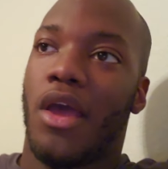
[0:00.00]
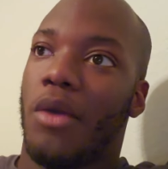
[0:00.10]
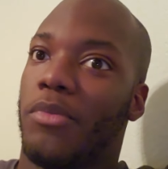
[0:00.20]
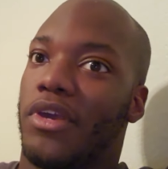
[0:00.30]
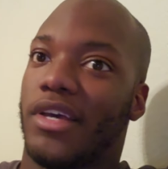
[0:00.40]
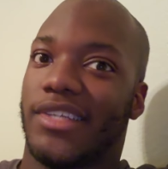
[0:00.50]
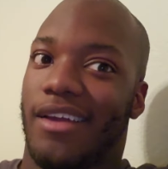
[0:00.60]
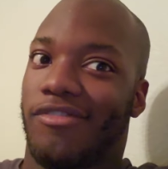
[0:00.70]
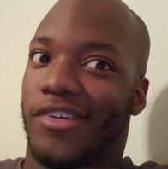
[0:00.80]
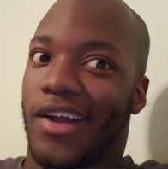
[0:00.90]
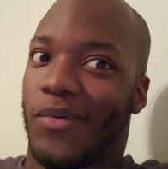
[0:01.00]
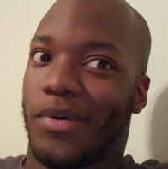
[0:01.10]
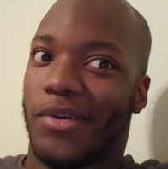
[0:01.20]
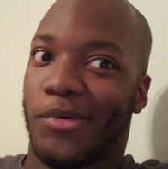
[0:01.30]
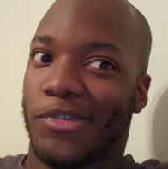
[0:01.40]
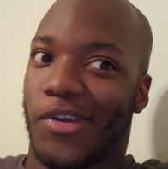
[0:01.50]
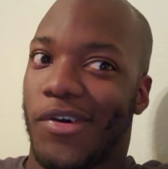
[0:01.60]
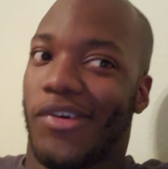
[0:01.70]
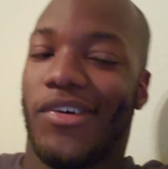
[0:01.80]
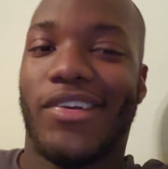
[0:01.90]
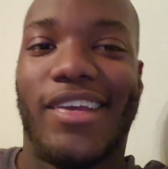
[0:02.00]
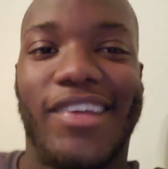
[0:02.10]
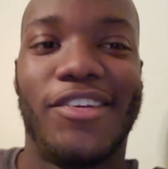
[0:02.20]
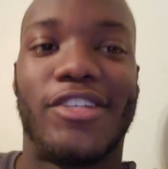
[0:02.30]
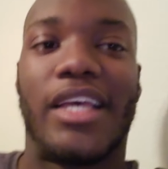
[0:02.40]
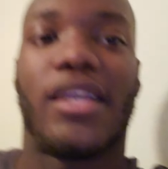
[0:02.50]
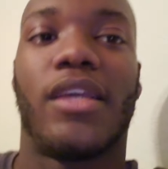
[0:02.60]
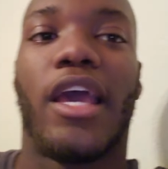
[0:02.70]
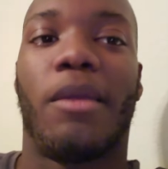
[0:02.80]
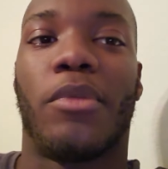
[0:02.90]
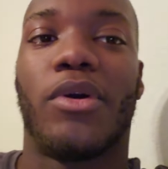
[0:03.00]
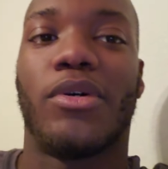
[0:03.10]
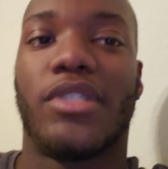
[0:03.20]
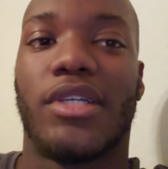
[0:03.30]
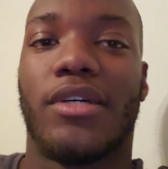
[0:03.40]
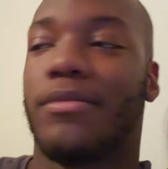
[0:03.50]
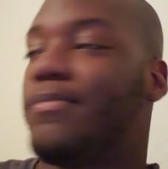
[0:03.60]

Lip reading: because I forgot what it was called, and he was like, "Hey, bro, it's the